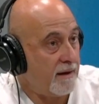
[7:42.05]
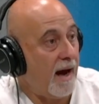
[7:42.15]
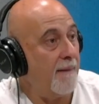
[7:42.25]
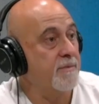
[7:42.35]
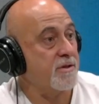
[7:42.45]

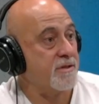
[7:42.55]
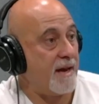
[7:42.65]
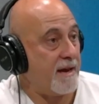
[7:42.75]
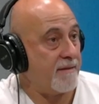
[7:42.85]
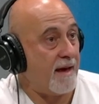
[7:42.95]
I'm just
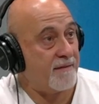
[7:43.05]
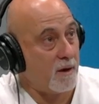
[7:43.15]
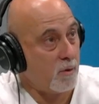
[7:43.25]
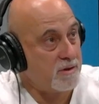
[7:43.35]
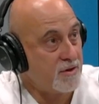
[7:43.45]
saying that there
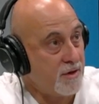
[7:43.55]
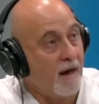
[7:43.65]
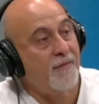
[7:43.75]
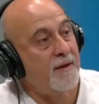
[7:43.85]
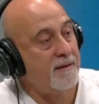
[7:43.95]
was
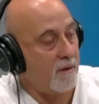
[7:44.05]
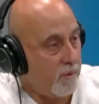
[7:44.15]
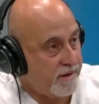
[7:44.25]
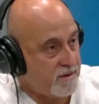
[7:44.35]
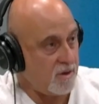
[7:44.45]
nothing that
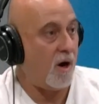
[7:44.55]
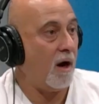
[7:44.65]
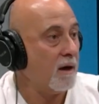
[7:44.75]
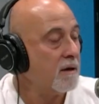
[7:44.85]
we saw.